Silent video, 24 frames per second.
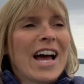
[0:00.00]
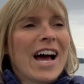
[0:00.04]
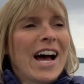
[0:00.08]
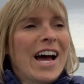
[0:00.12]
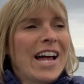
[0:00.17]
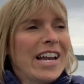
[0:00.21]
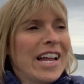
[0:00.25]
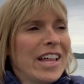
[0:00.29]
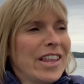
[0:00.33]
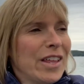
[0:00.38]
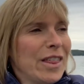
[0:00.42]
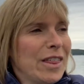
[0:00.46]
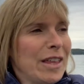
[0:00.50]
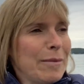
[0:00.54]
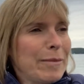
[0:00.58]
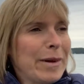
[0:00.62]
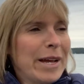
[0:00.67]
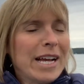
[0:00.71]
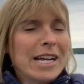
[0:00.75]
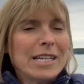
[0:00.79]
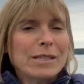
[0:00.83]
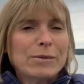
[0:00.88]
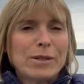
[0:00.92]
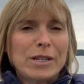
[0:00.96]
Another thing
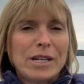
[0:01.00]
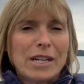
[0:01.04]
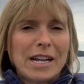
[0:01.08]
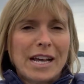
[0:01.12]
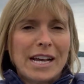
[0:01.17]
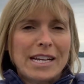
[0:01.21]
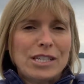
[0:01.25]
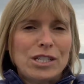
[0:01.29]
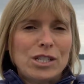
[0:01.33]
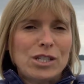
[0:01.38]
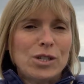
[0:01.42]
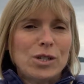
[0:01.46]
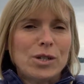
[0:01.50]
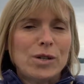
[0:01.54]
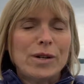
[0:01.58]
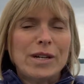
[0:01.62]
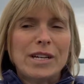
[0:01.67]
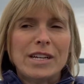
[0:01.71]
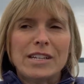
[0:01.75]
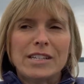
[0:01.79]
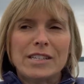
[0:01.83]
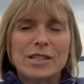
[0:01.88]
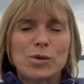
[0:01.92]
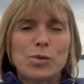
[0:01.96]
my husband and I do
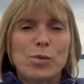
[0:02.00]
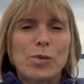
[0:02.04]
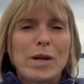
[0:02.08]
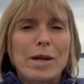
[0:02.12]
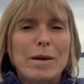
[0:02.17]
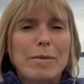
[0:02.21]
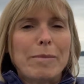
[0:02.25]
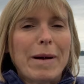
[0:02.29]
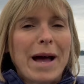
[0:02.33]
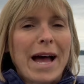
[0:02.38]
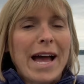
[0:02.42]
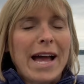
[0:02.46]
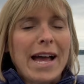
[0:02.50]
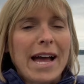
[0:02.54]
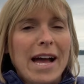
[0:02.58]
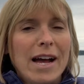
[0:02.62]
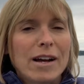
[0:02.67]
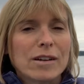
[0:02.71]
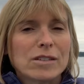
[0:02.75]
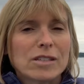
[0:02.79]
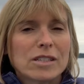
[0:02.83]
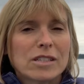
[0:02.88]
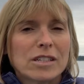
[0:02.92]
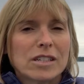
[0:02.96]
is we buy
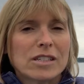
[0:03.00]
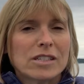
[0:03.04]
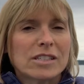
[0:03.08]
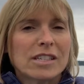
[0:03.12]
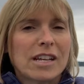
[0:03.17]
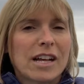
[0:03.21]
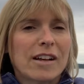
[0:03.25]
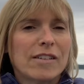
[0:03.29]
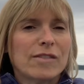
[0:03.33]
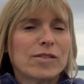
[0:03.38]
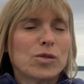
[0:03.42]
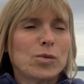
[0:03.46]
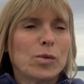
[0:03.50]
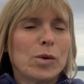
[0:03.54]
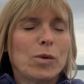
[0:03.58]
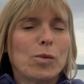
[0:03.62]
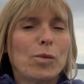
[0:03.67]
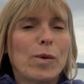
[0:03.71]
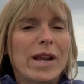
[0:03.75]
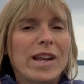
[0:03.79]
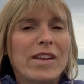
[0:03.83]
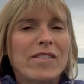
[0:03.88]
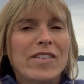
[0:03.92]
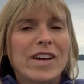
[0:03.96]
houses ourselves, we
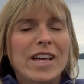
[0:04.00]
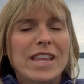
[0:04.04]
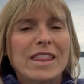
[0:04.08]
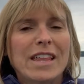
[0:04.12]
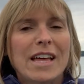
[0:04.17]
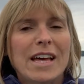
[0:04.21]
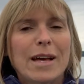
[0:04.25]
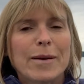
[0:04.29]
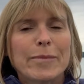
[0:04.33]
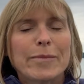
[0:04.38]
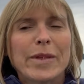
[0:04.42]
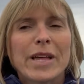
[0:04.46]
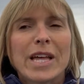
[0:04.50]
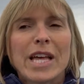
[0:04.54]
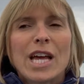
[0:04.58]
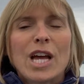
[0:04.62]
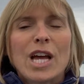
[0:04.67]
renovate them,